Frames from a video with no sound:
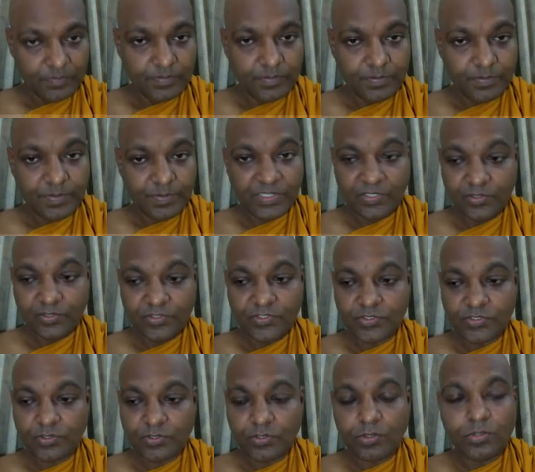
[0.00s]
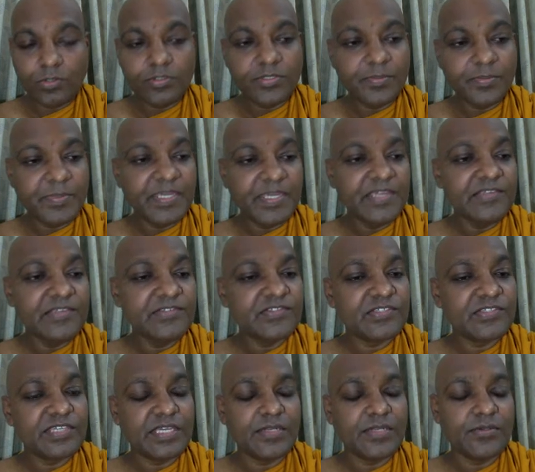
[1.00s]
because all the beings
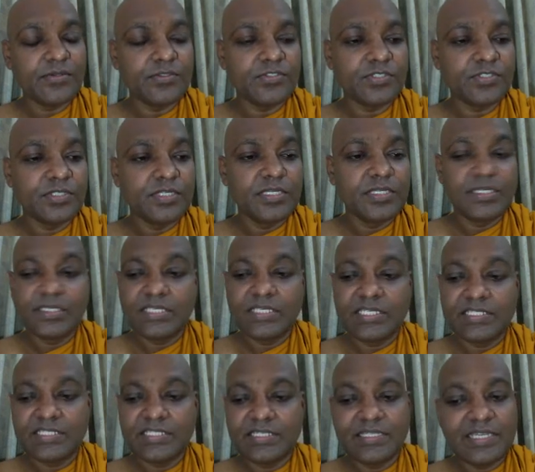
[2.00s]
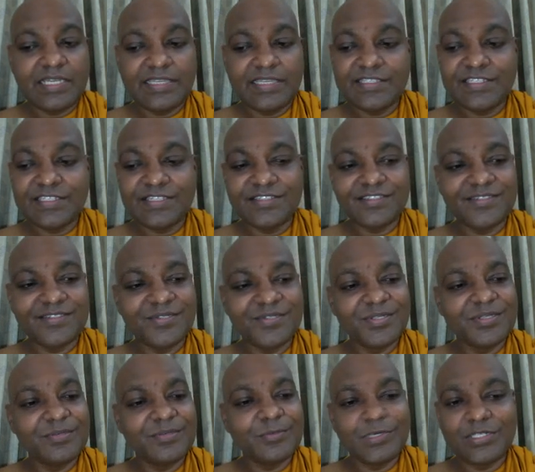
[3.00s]
cannot get enlightened, you
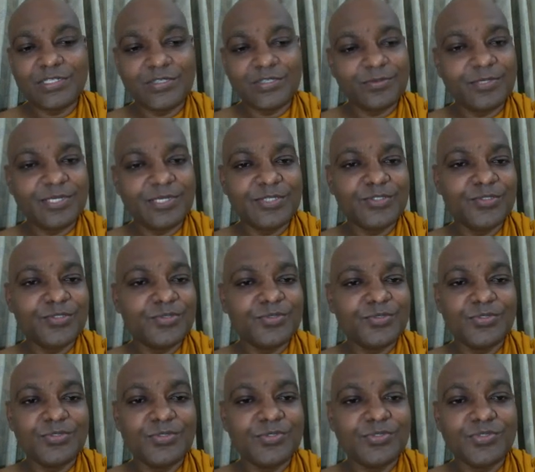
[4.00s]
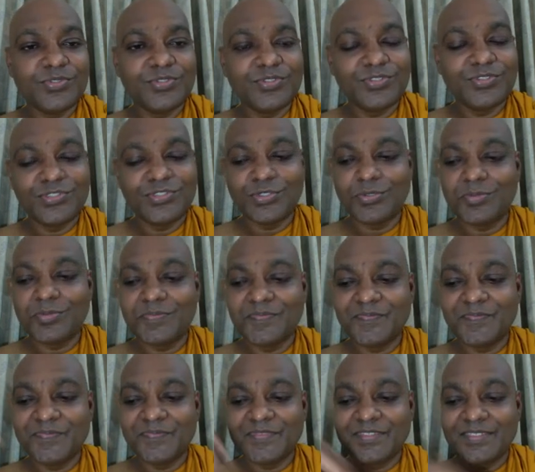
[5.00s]
know, whatever you do.
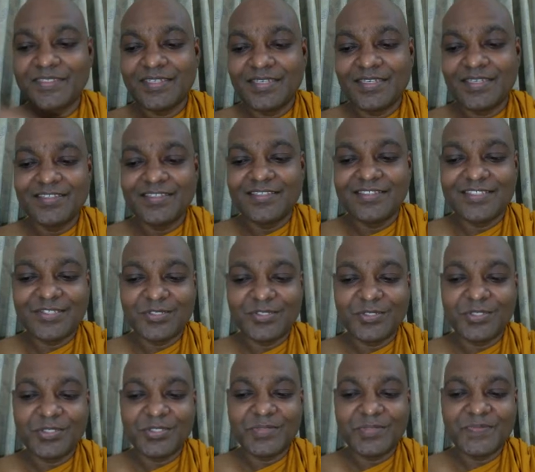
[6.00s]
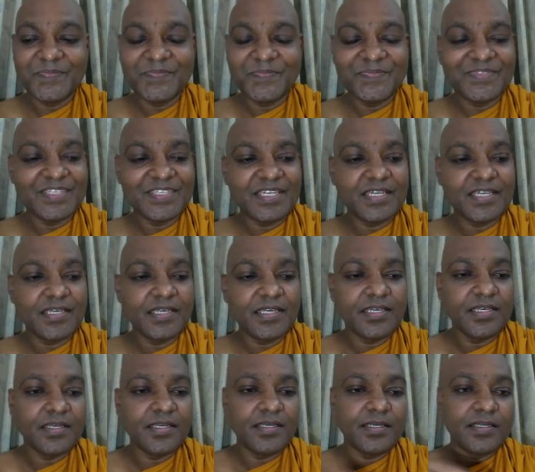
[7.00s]
So
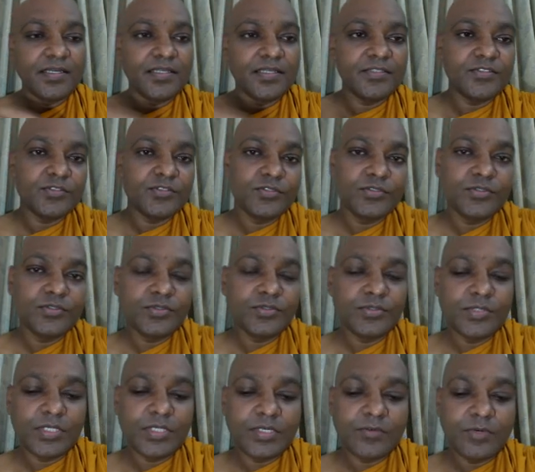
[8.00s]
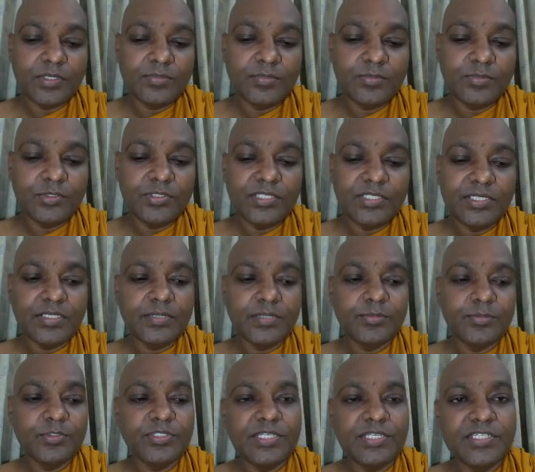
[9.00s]
what
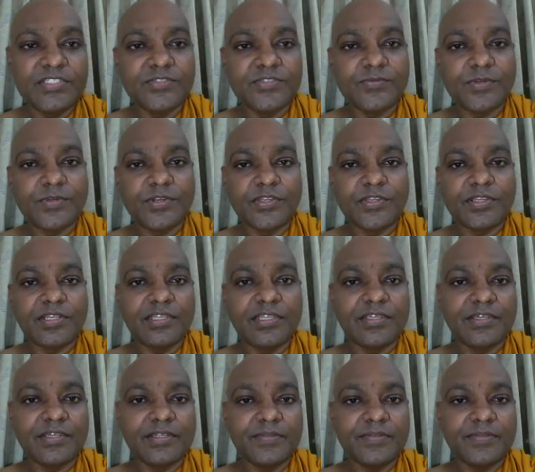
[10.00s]
Buddha is very clear